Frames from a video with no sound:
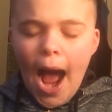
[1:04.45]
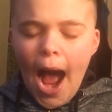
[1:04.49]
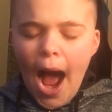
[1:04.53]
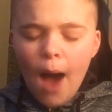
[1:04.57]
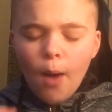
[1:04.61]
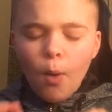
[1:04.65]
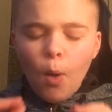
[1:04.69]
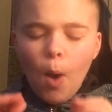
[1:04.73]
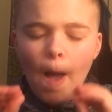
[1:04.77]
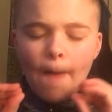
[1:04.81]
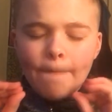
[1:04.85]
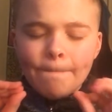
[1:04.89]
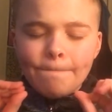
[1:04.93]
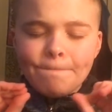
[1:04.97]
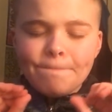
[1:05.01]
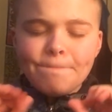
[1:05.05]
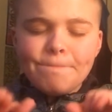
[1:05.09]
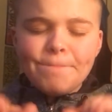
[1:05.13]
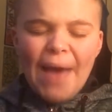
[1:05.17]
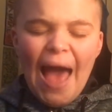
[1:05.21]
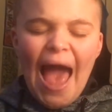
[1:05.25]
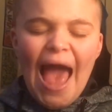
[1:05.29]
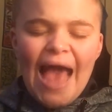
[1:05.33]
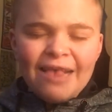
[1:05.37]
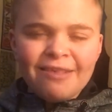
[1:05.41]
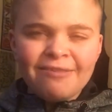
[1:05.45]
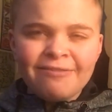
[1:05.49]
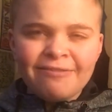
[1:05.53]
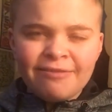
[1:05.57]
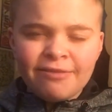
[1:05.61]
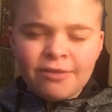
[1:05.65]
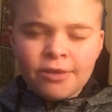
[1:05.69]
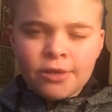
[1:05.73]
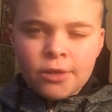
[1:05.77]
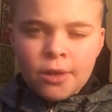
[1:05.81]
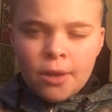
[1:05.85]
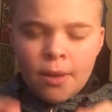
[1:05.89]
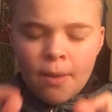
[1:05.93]
Our best
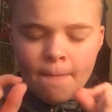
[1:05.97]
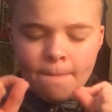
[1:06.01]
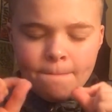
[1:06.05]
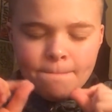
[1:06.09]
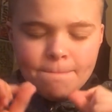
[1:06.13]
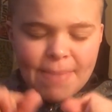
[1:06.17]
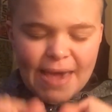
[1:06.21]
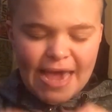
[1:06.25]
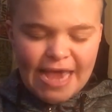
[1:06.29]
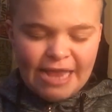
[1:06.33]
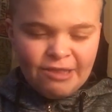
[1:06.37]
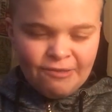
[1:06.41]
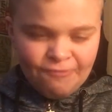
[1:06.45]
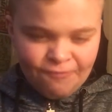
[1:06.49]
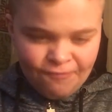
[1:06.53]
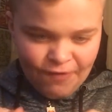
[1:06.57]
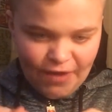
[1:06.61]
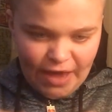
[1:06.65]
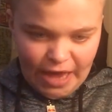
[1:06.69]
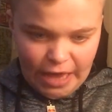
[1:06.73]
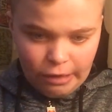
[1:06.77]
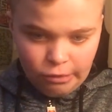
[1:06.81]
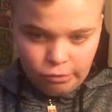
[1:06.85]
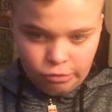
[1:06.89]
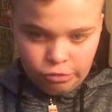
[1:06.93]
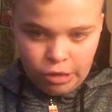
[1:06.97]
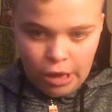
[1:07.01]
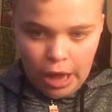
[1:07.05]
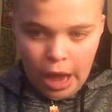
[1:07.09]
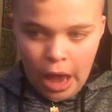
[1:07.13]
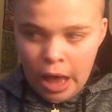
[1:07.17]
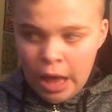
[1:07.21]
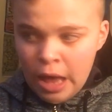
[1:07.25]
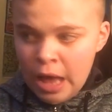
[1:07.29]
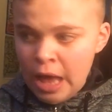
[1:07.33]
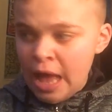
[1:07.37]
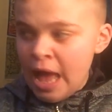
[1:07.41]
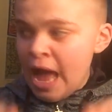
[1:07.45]

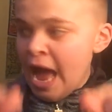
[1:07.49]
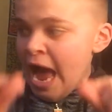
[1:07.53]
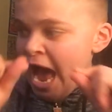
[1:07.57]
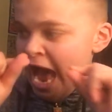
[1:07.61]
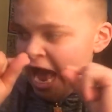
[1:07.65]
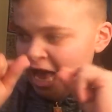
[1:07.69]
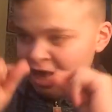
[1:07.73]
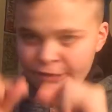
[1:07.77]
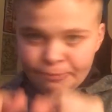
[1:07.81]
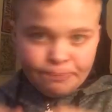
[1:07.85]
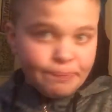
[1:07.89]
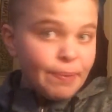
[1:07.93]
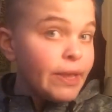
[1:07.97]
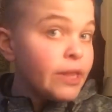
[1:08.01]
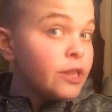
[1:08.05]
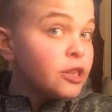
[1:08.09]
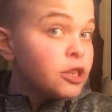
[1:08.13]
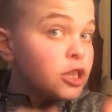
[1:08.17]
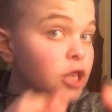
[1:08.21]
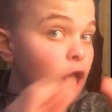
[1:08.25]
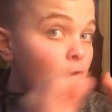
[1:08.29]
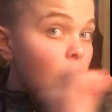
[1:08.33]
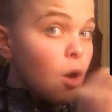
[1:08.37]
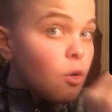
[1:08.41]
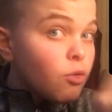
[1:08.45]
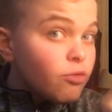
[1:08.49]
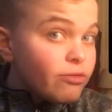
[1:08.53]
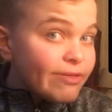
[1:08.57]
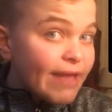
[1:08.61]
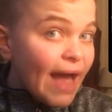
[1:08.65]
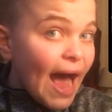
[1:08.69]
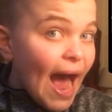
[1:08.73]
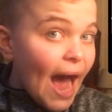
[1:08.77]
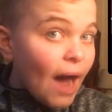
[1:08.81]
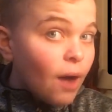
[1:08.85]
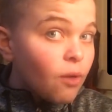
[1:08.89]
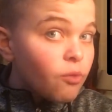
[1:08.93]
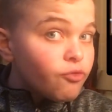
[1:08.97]
midfielder has been loaned
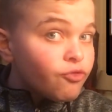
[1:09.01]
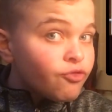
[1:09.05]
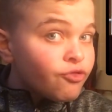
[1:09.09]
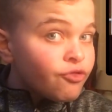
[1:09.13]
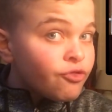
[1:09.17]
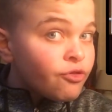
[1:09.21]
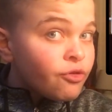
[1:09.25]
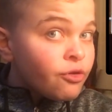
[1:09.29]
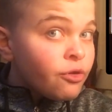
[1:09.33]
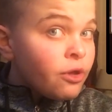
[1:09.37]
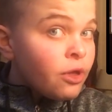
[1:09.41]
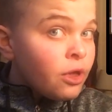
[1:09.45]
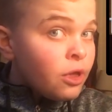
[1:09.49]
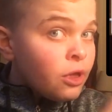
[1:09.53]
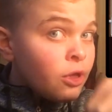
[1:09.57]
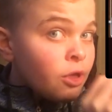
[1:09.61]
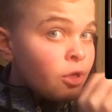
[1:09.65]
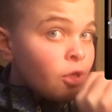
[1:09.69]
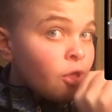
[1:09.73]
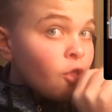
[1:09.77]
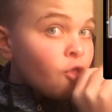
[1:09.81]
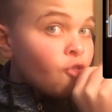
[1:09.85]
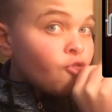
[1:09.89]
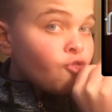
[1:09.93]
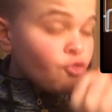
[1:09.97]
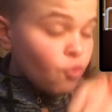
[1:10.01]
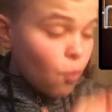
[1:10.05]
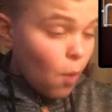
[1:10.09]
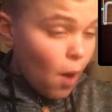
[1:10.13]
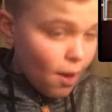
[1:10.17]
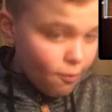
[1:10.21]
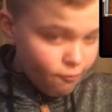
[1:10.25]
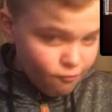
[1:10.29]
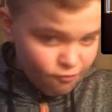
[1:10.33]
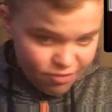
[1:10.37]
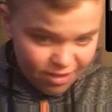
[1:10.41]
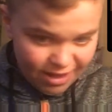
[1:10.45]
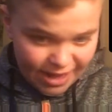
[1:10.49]
out to
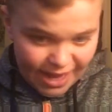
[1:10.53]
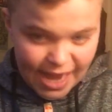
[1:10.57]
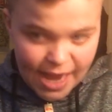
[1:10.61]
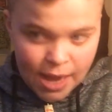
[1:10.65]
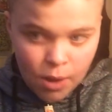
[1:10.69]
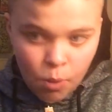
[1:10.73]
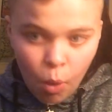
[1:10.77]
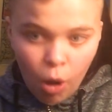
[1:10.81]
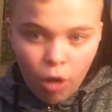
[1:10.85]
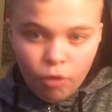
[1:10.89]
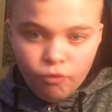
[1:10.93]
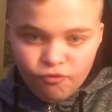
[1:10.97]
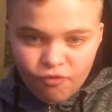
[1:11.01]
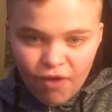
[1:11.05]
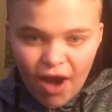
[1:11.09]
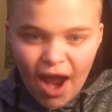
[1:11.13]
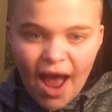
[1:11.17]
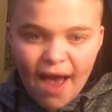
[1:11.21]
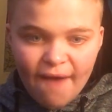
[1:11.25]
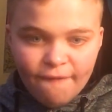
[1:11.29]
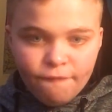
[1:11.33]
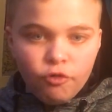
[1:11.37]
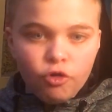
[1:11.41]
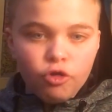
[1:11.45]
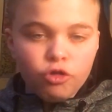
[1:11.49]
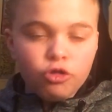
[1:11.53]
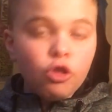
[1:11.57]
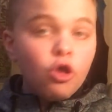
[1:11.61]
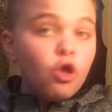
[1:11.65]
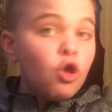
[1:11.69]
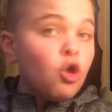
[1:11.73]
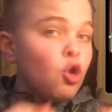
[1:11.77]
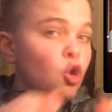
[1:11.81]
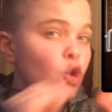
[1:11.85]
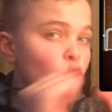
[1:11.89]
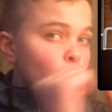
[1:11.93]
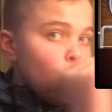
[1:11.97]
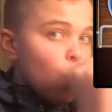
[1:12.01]
a League One rival
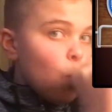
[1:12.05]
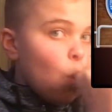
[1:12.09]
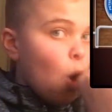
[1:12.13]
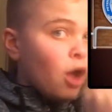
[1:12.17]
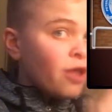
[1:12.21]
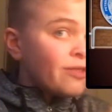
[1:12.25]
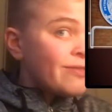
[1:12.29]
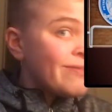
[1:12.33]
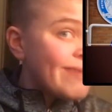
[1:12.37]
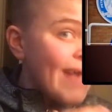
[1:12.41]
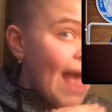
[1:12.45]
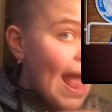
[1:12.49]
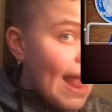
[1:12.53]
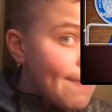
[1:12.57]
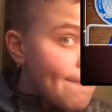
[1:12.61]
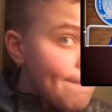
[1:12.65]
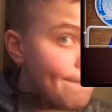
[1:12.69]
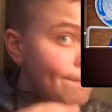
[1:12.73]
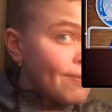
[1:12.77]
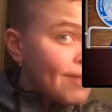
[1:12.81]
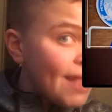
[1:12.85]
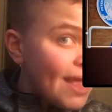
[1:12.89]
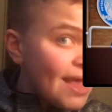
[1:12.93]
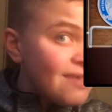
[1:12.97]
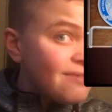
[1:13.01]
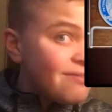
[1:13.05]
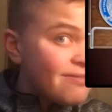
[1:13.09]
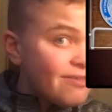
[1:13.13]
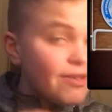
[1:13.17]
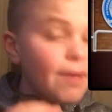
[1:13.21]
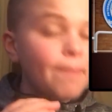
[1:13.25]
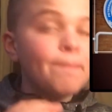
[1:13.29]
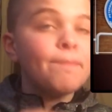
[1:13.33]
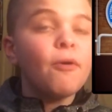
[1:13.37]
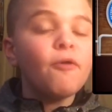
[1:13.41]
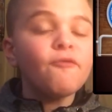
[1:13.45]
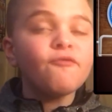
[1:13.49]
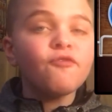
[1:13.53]
who are 10 places
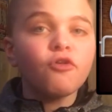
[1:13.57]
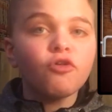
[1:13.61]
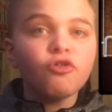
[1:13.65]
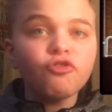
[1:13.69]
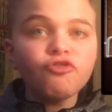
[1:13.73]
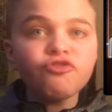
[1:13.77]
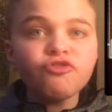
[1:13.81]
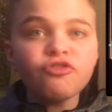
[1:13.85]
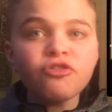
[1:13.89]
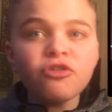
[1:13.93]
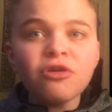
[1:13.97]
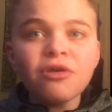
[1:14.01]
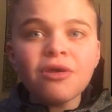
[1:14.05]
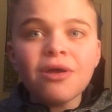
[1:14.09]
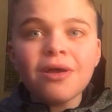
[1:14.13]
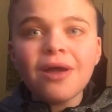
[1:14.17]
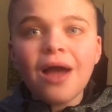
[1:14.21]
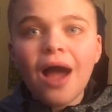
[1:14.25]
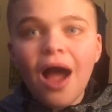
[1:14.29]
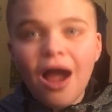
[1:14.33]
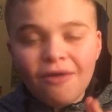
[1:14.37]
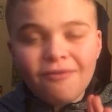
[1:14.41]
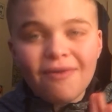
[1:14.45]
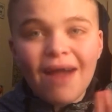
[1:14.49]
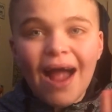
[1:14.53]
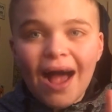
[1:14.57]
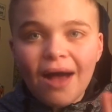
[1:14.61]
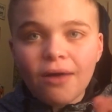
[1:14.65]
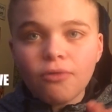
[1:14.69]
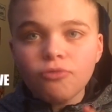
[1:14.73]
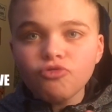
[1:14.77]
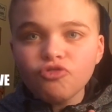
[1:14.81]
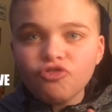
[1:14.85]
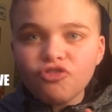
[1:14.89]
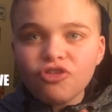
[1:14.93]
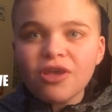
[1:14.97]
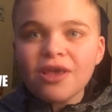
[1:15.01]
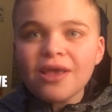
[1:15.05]
above us
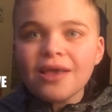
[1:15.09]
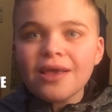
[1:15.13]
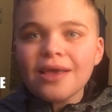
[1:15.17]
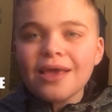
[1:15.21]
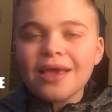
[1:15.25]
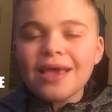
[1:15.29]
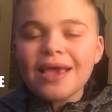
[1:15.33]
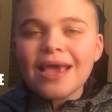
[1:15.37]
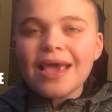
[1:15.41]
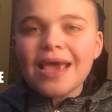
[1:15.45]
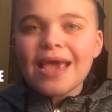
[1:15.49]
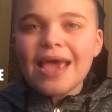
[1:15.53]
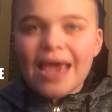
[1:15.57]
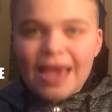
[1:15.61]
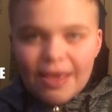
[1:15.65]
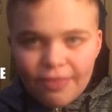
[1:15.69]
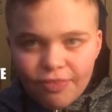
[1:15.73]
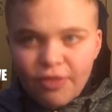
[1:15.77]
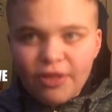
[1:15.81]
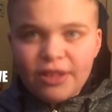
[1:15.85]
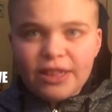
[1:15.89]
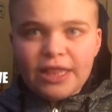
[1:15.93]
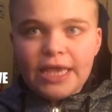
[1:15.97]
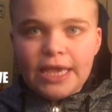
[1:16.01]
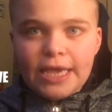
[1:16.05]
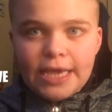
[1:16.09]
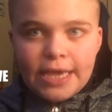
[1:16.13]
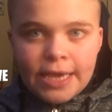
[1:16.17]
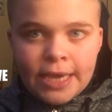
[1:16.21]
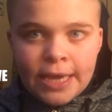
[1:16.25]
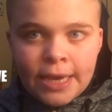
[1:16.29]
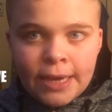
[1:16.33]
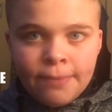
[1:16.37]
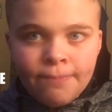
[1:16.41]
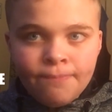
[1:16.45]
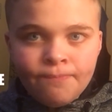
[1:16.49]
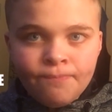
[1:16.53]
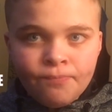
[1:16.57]
around in the
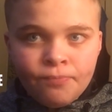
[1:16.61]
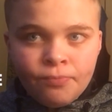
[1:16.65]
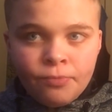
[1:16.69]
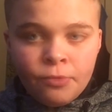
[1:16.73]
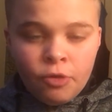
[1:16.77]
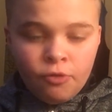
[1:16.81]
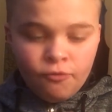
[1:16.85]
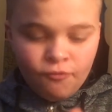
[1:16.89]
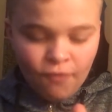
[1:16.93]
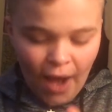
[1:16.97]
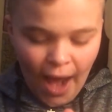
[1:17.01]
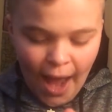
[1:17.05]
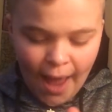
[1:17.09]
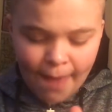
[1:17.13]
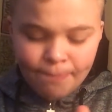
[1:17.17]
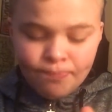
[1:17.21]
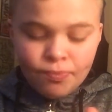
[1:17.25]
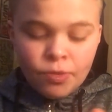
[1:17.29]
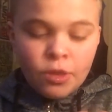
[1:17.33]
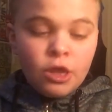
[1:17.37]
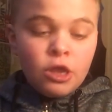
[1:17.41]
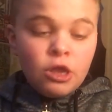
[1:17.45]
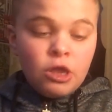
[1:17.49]
league, right?